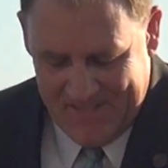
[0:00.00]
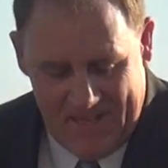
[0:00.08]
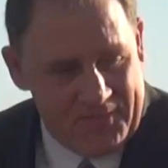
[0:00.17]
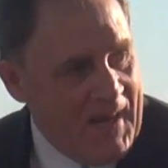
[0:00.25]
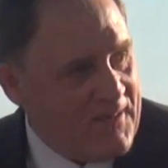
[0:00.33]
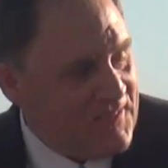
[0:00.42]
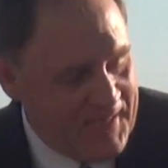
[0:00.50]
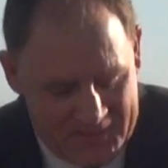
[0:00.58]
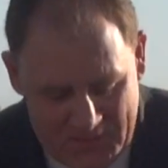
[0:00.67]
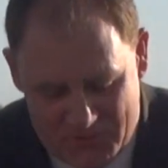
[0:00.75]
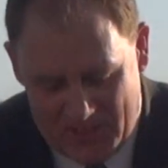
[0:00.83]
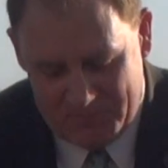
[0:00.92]
And thanks again to
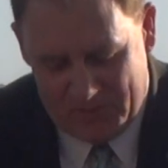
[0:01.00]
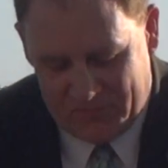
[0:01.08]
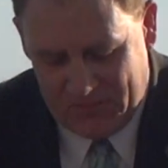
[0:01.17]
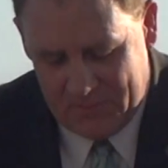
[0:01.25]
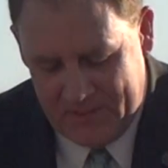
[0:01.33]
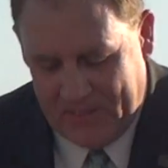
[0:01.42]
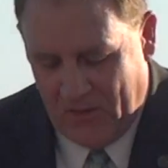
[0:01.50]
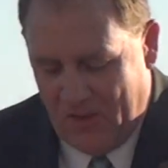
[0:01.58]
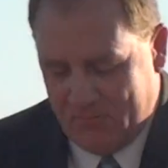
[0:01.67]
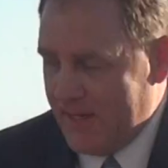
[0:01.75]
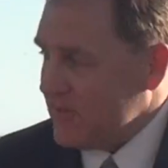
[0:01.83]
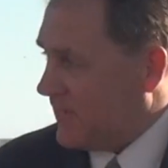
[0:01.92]
Chairman Furman and all
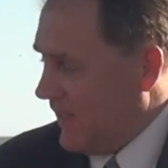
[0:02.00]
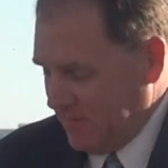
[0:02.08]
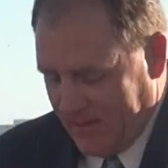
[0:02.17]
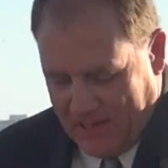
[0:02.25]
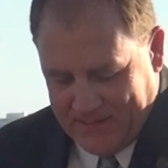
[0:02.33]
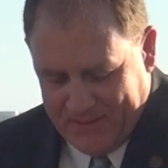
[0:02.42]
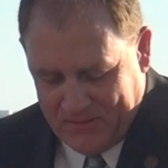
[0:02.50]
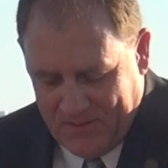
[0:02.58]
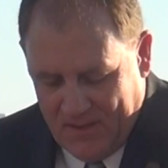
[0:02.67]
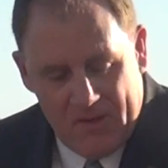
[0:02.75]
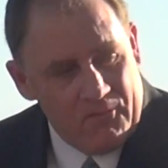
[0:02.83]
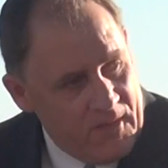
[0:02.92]
my esteemed colleagues,
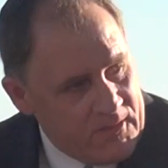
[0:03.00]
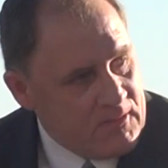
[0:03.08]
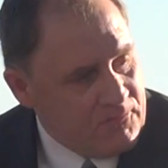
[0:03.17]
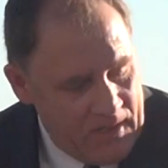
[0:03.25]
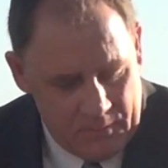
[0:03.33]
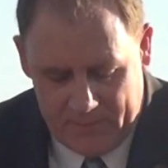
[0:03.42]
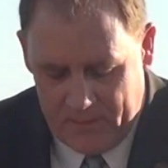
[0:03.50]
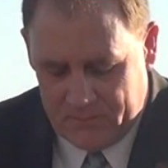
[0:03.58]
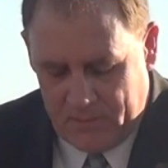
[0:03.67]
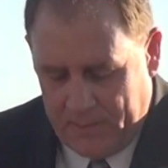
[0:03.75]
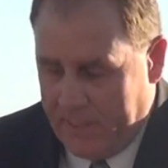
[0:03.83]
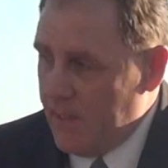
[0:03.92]
friends, and family here
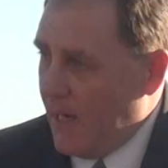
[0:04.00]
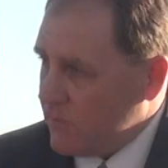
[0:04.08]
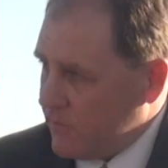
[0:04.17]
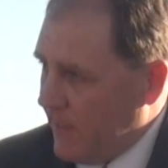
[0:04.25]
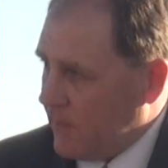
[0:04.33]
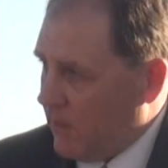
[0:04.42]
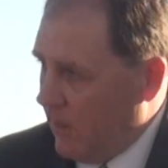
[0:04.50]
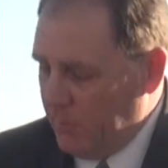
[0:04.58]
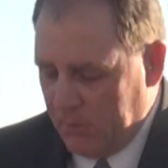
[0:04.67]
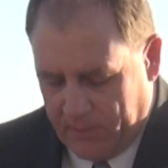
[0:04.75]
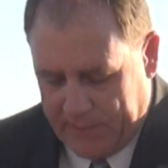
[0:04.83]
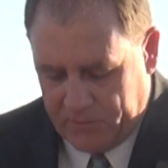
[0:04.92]
today. I stand in humble
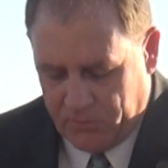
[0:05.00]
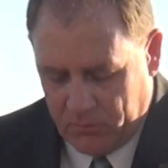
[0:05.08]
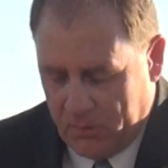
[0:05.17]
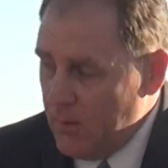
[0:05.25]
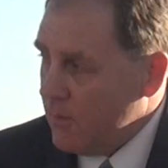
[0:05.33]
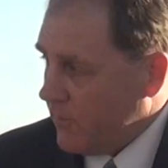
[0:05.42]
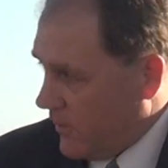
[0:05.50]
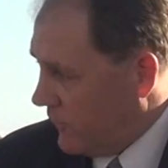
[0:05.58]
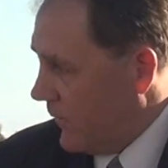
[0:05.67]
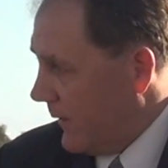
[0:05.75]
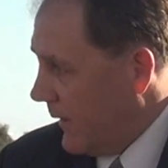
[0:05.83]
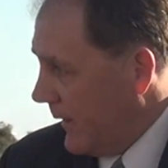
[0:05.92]
gratitude for this
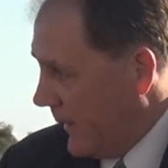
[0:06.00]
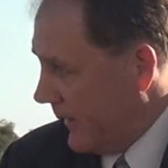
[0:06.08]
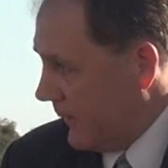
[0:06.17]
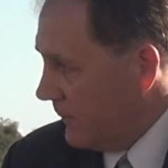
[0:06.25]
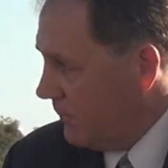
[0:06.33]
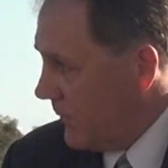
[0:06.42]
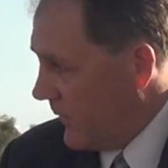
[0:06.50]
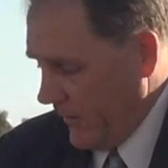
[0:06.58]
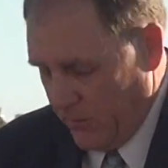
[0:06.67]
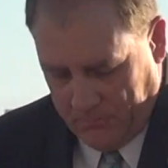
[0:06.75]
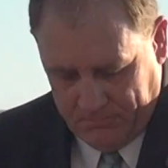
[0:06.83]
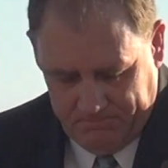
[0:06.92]
very high honor. Thank
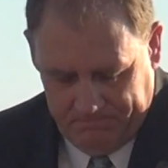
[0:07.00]
you.